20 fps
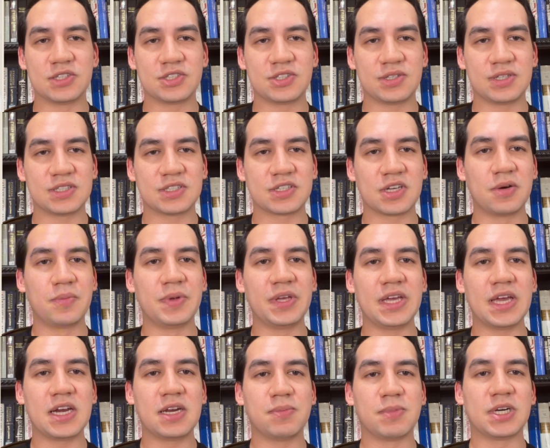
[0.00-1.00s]
So that's going to
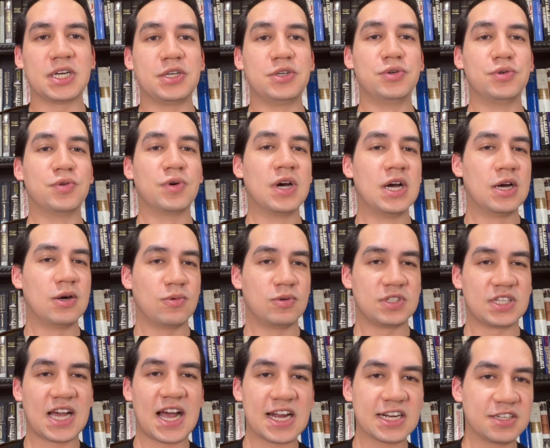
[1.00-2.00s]
be anybody who
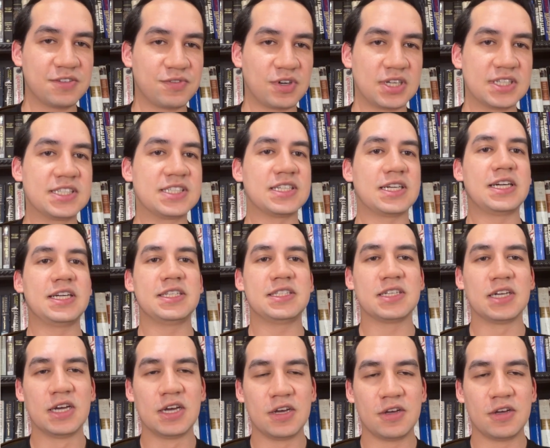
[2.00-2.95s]
was active on site,